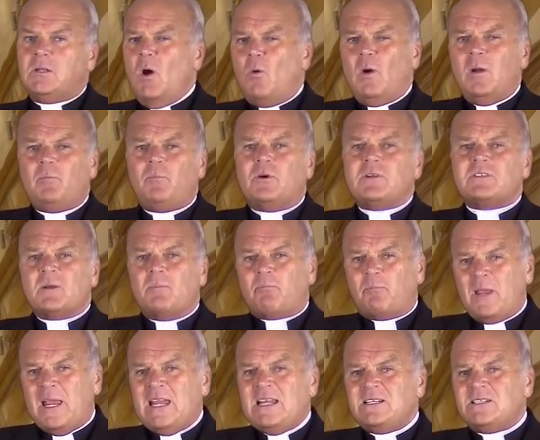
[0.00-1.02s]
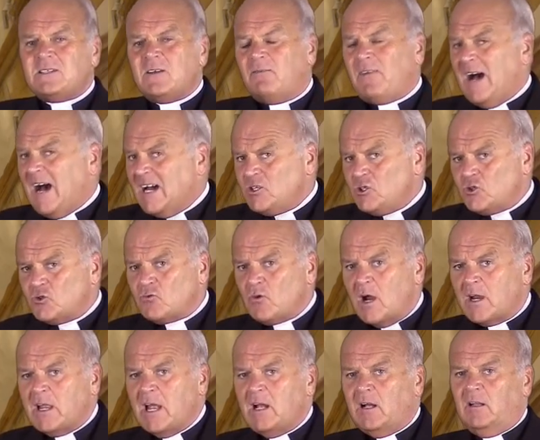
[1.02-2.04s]
No one puts a piece of
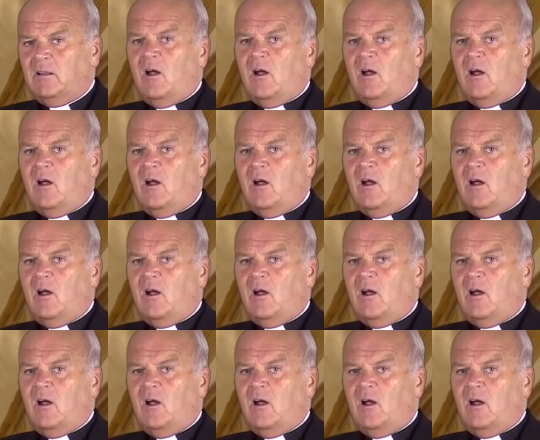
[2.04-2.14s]
unshrunken